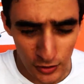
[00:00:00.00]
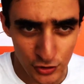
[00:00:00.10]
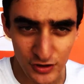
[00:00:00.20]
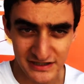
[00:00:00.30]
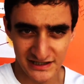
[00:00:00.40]

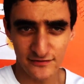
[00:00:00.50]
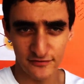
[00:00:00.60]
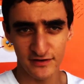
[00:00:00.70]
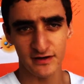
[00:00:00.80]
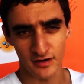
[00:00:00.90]
to get enough
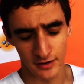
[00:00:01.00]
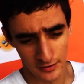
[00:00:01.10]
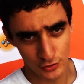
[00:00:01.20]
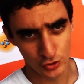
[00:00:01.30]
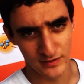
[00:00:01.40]
of it
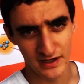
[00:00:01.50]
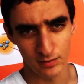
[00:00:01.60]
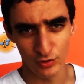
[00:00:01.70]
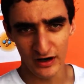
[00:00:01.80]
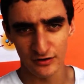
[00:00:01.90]
to make
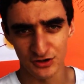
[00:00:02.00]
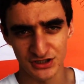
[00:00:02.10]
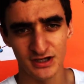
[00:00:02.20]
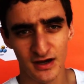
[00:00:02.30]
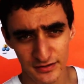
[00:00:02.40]
more
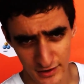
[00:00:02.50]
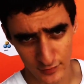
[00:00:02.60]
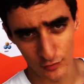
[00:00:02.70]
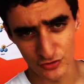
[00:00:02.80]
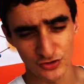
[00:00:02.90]
energy than
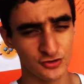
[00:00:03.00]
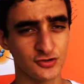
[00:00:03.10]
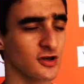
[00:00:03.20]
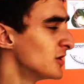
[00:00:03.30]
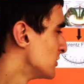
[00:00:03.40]
what was used
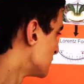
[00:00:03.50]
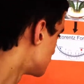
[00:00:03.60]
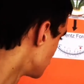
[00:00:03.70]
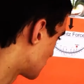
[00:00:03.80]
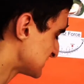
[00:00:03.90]

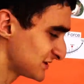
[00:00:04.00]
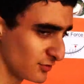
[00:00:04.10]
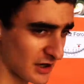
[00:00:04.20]
to cause the